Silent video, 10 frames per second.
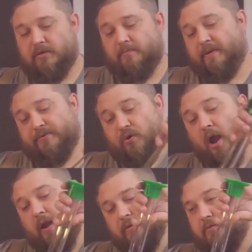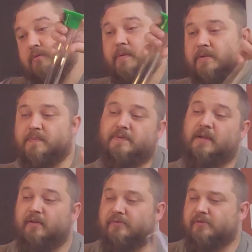Doesn't mean it's right. It just makes
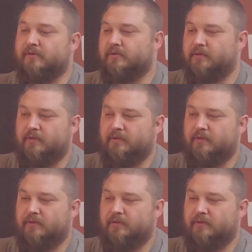sense.